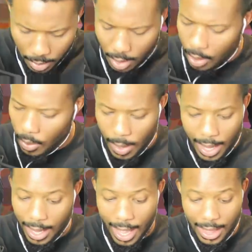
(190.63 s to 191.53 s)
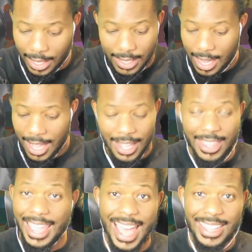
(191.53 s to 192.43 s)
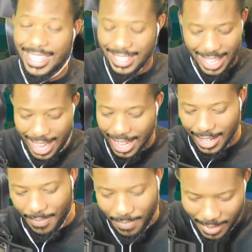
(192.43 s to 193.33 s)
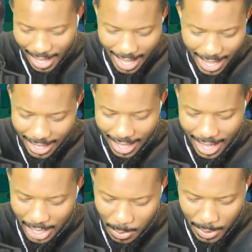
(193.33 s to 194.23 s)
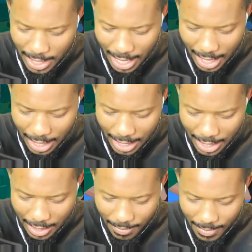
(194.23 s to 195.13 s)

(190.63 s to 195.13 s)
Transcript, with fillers: No way. Yeah, this... They got this. They got it. They got it. They 100% got this.